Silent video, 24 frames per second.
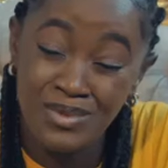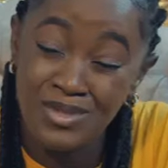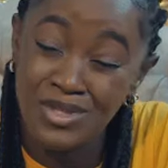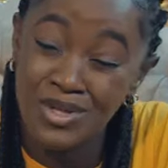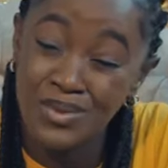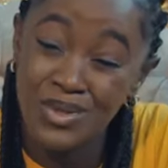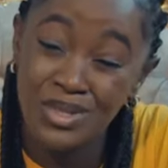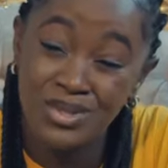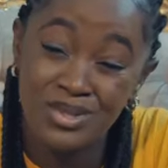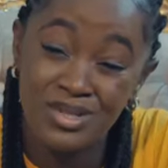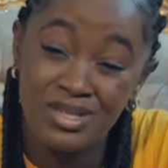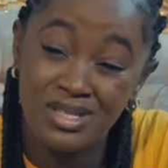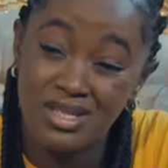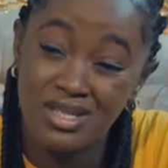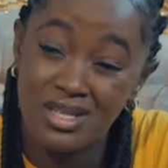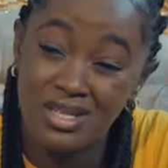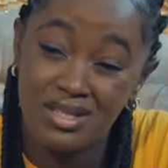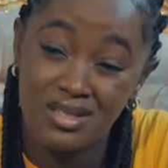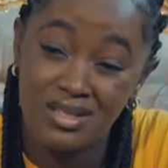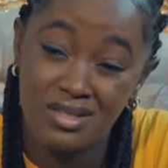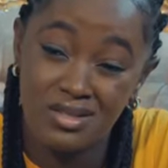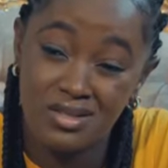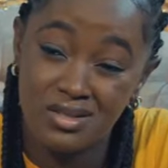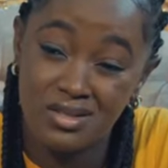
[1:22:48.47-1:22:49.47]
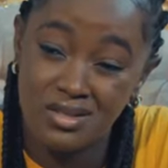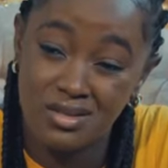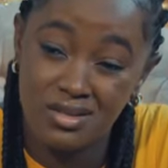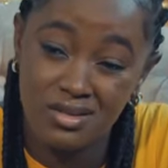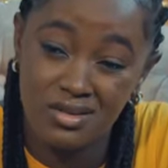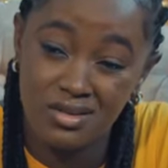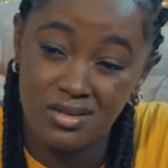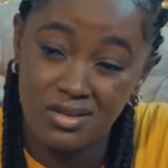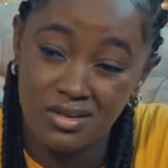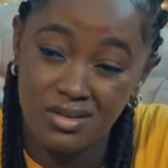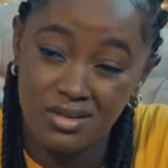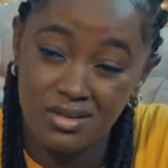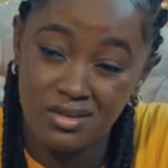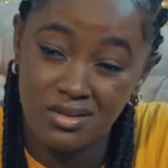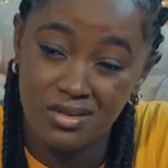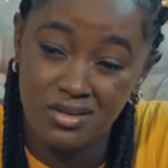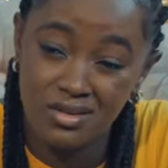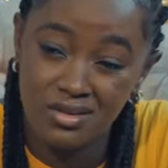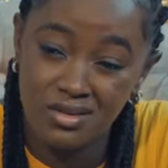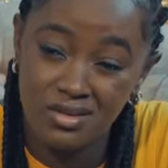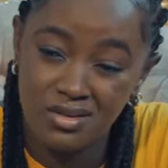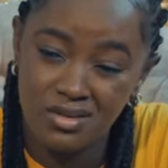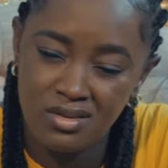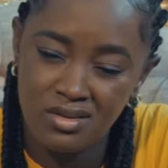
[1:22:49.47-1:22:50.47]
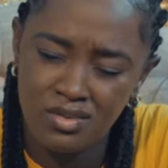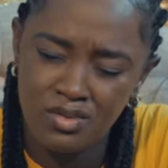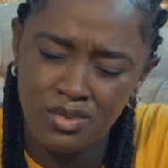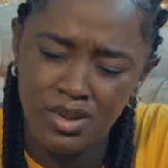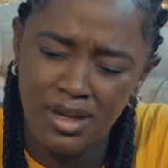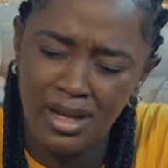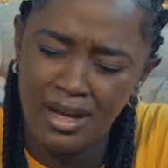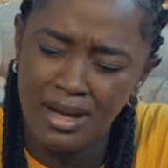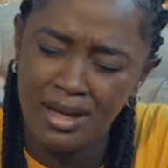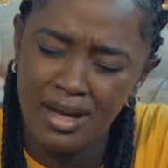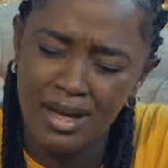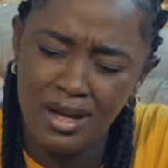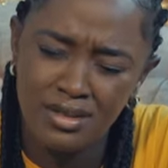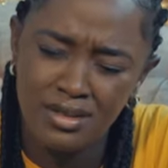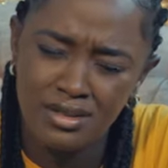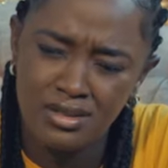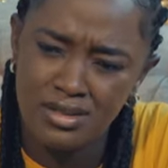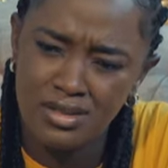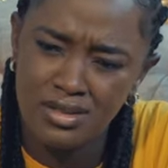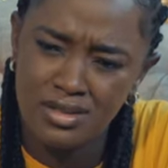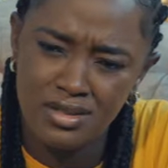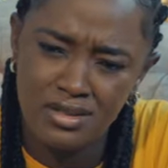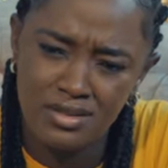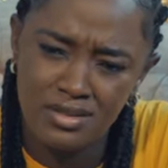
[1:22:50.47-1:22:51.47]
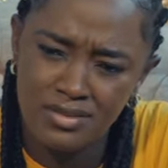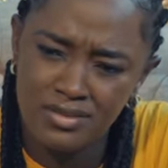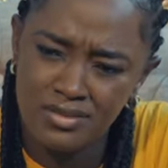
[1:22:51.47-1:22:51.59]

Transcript: I'm sorry to say this, but I can't.